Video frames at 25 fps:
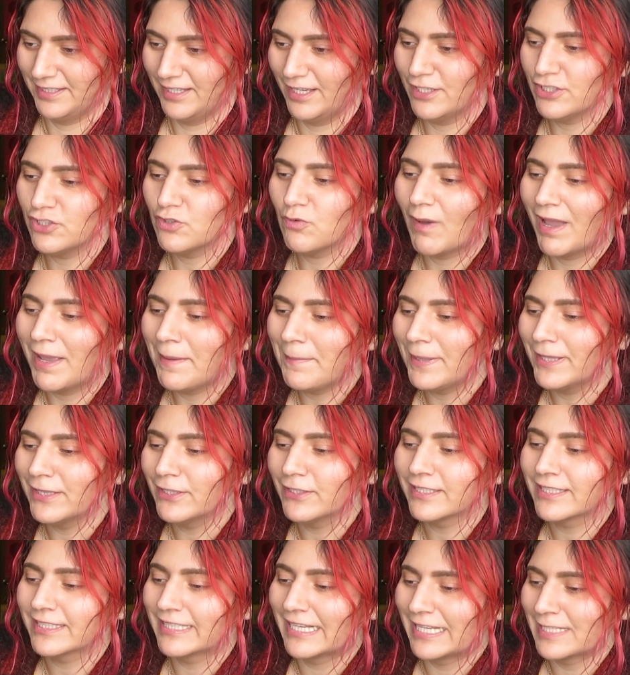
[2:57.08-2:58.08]
Also, why am I
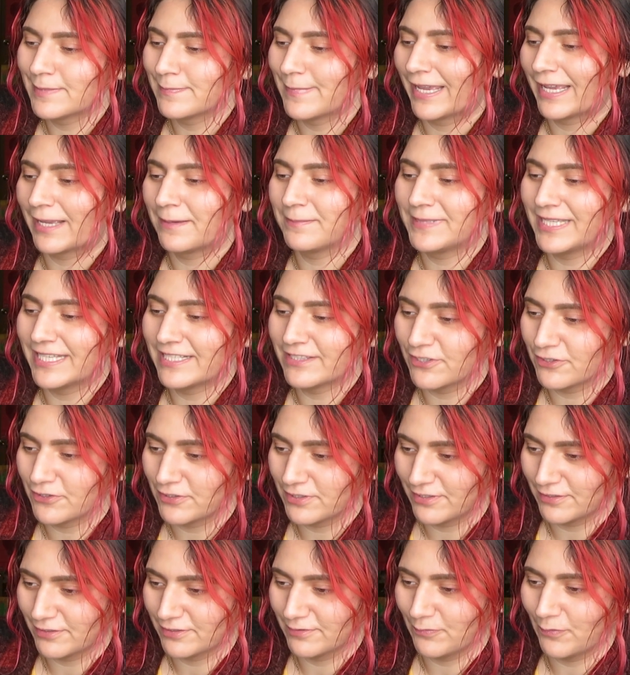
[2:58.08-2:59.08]
looking at his backup
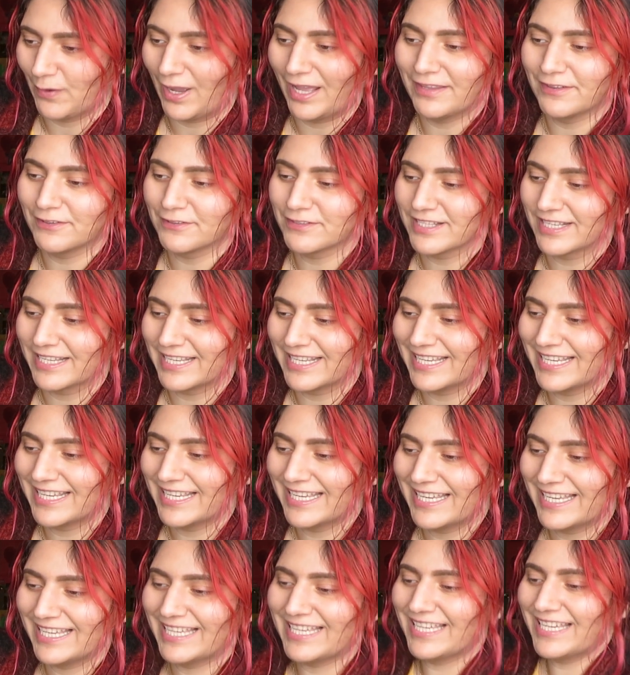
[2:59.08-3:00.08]
dancers as well? There's like
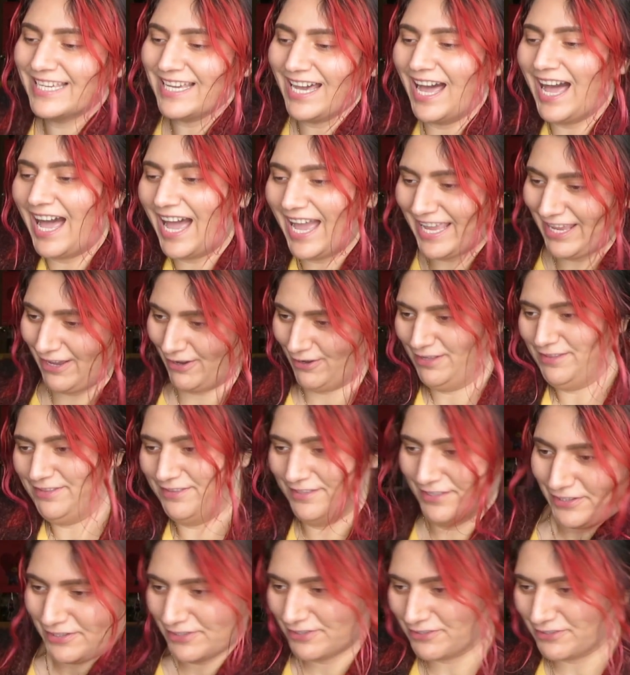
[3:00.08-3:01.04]
Kai on the